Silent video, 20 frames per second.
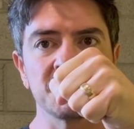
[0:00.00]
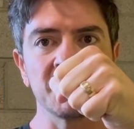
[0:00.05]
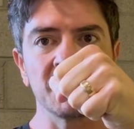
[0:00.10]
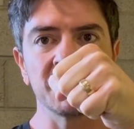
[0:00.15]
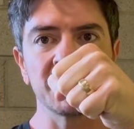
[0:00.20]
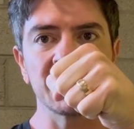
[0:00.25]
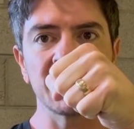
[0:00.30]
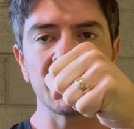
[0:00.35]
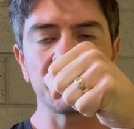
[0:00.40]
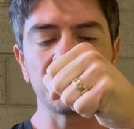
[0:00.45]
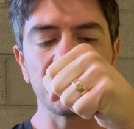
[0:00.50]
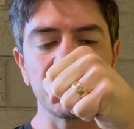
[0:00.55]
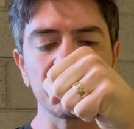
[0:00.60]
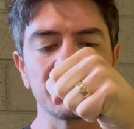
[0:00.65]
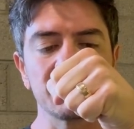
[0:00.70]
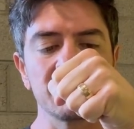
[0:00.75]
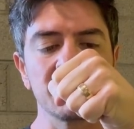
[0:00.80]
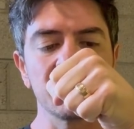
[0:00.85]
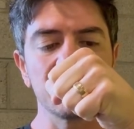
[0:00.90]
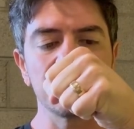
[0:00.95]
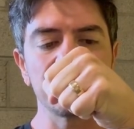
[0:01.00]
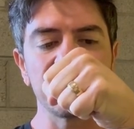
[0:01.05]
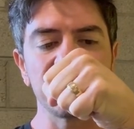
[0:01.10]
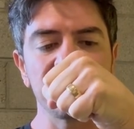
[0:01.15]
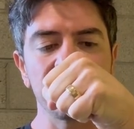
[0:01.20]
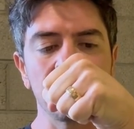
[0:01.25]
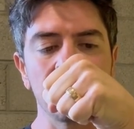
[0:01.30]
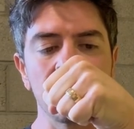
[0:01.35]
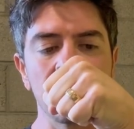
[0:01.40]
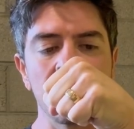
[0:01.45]
building up right through here in my
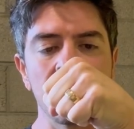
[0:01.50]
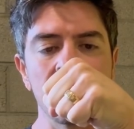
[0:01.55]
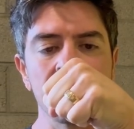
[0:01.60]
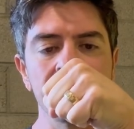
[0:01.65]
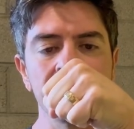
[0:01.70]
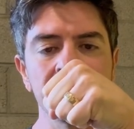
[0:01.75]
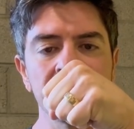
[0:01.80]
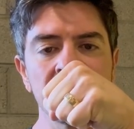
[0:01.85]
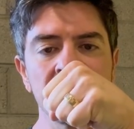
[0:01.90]
forearm.